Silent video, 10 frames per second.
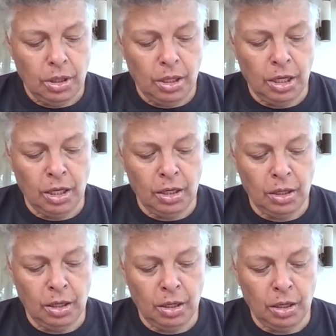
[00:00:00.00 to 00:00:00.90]

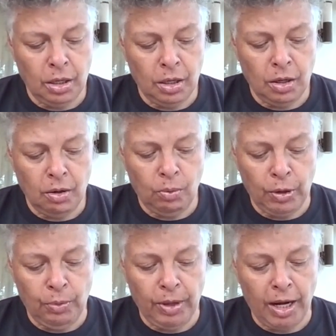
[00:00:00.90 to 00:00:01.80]
and
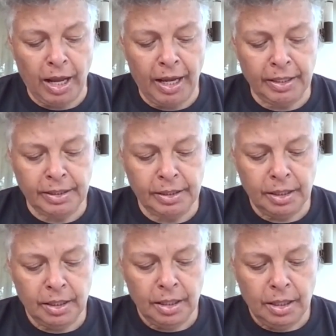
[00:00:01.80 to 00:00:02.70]
we realize
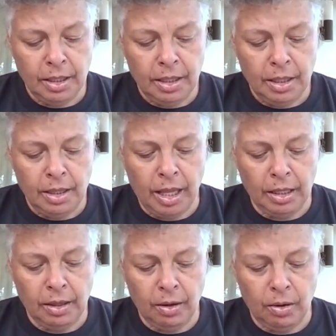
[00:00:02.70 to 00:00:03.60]

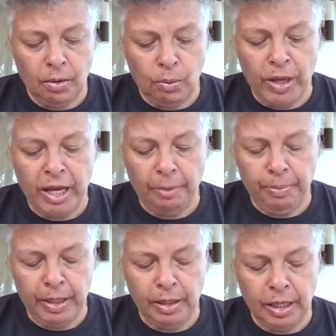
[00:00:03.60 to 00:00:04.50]
that we have
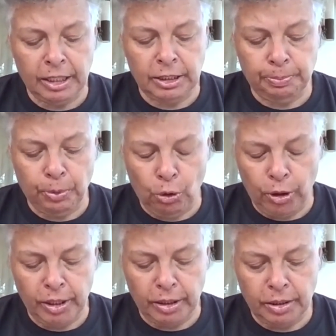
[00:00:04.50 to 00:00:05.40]
been
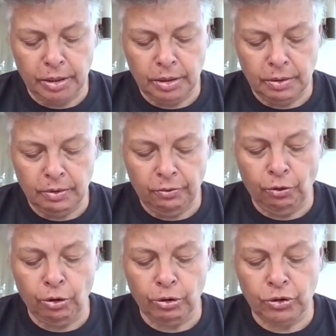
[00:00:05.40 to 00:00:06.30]
exploited
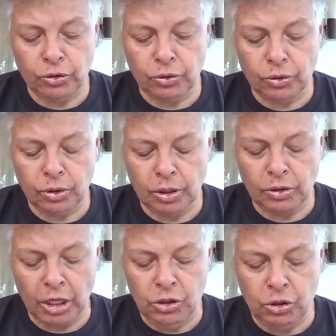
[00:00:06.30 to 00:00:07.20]
for
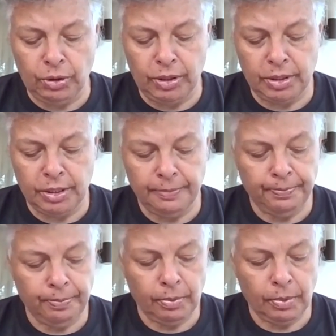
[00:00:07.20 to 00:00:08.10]
centuries.
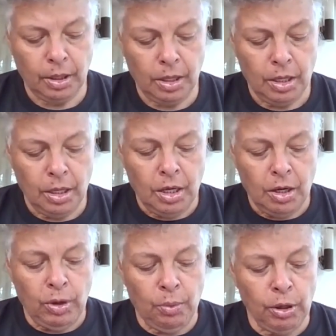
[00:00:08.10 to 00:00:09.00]

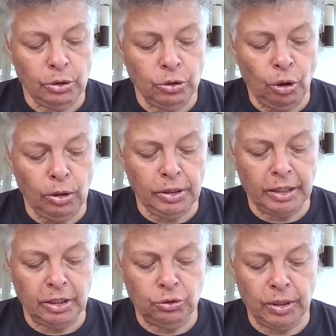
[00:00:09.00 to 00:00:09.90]
We were told
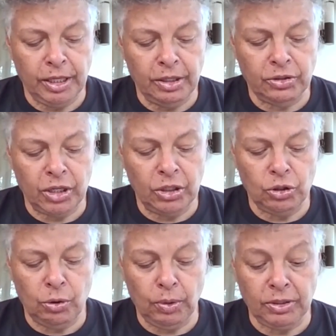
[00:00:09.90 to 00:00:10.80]
that the 20th
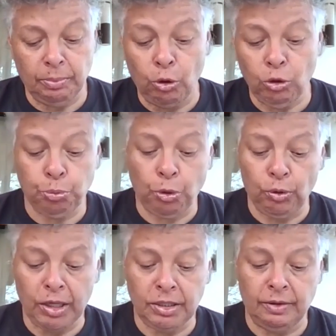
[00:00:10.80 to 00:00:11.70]
century was the most
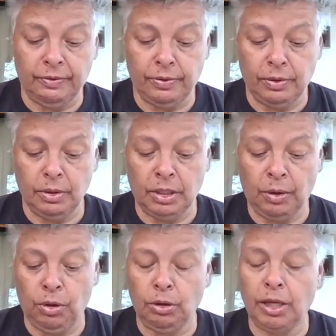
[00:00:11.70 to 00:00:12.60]
progressive the
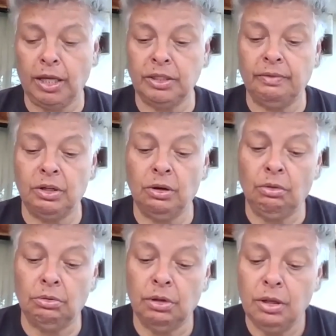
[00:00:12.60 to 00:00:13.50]
world has ever
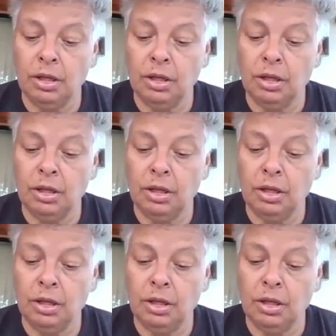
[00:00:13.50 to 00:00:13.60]
known,